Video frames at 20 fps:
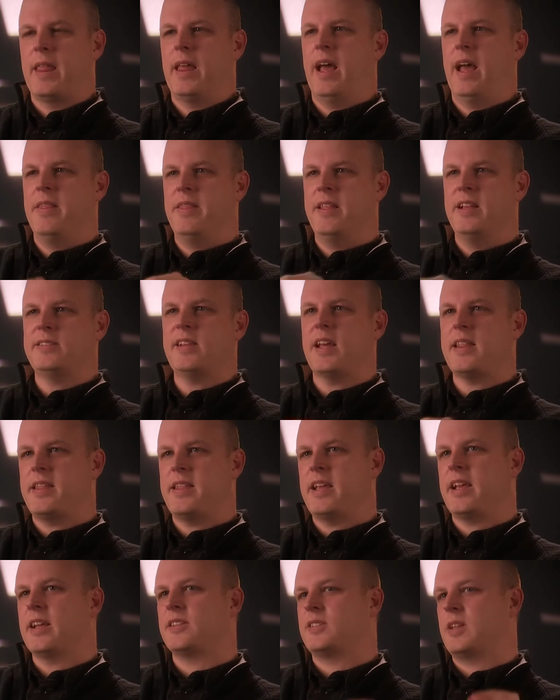And this, I
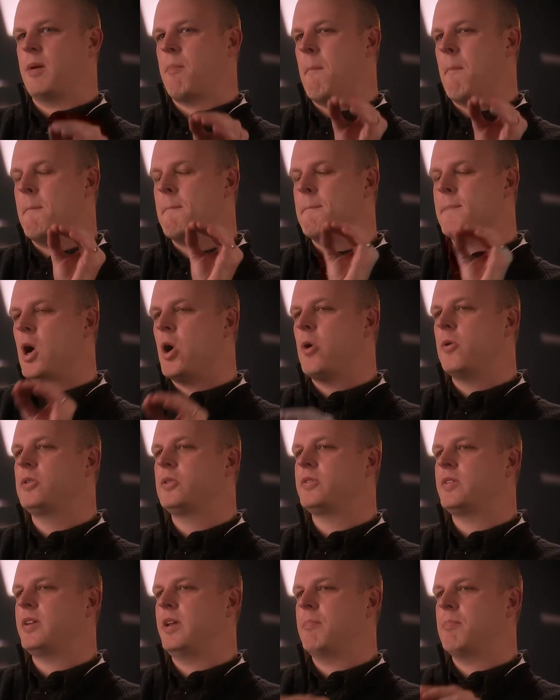think, is the
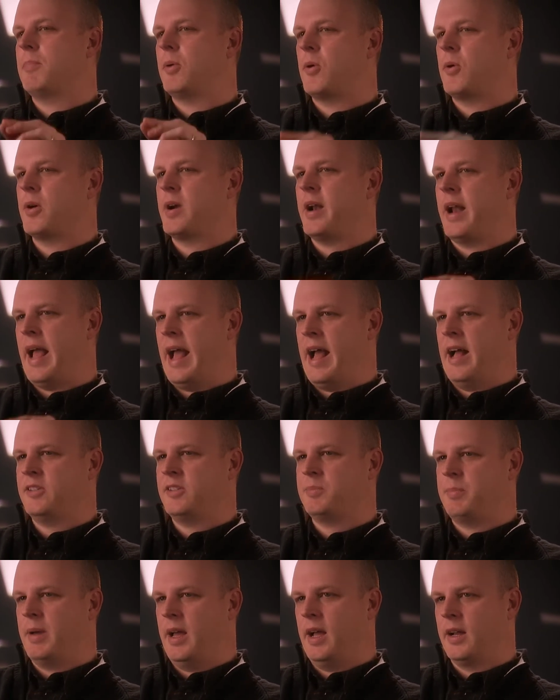most important
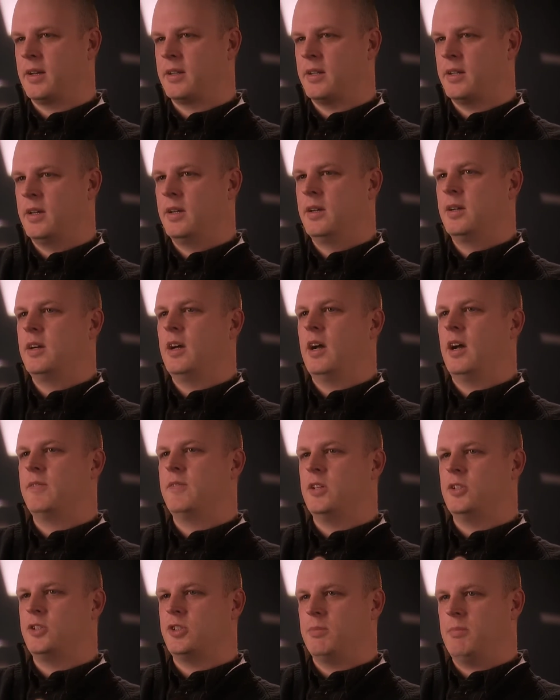aspect of
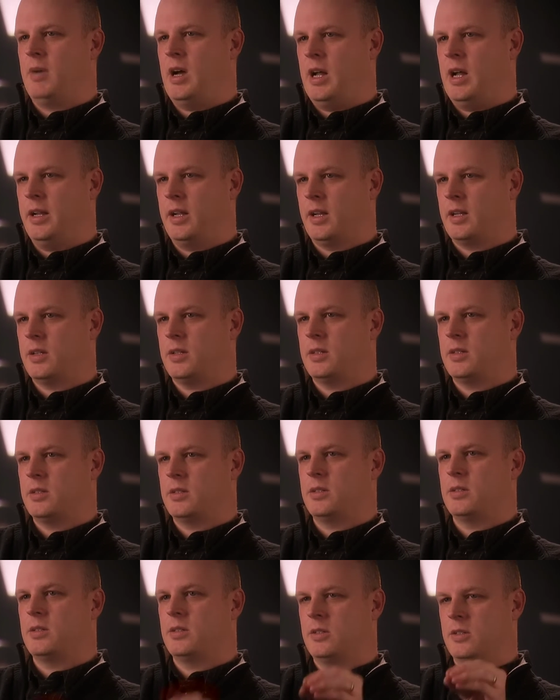the shamanic
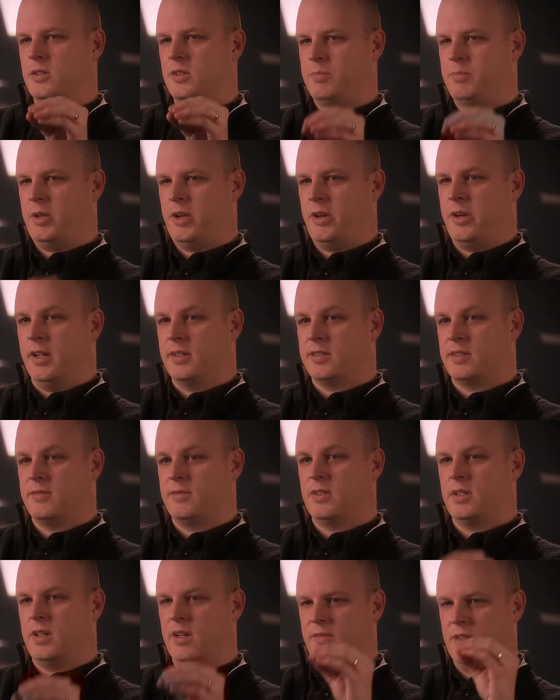experience of
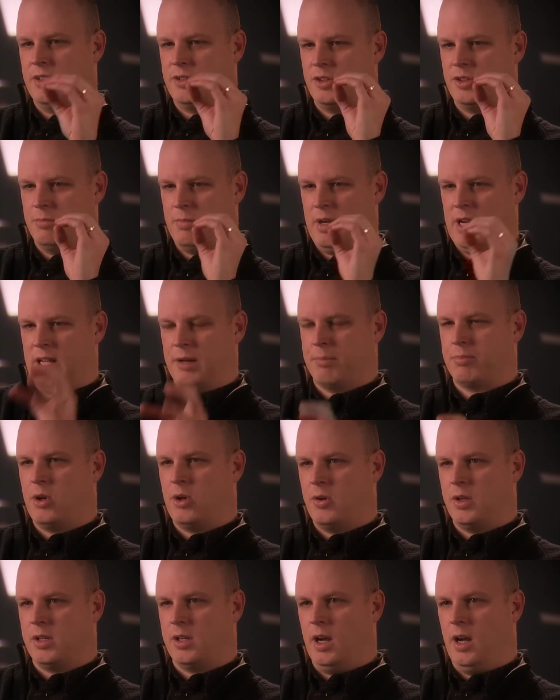the, of the shamanic
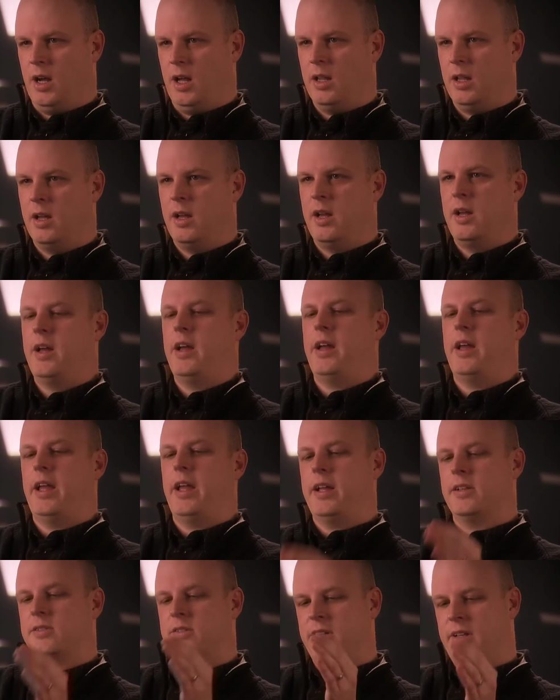protocol
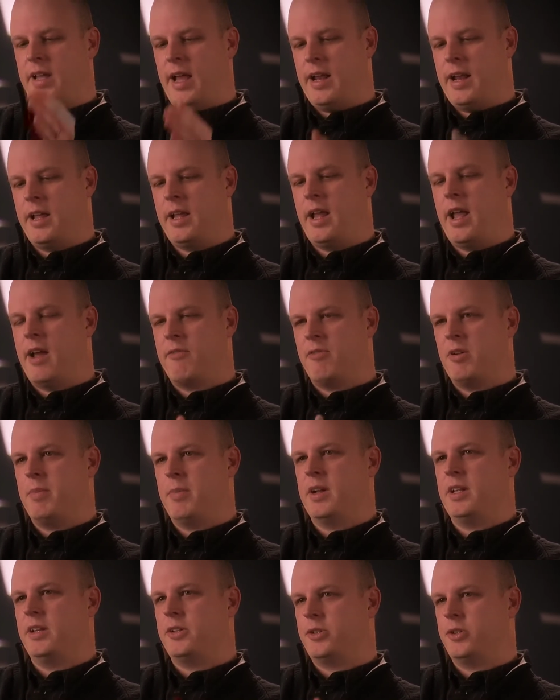is getting
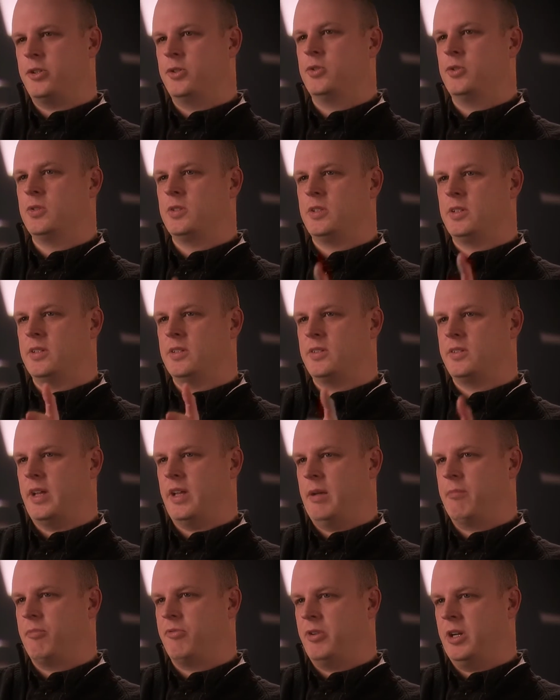everybody tuned to the
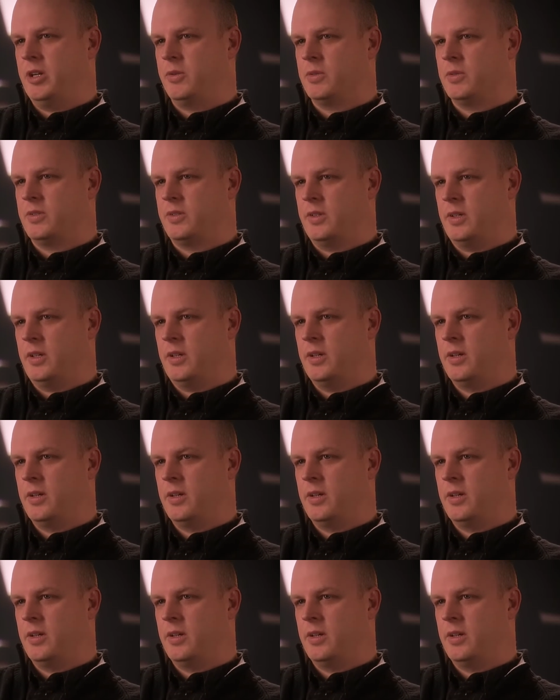same frequency.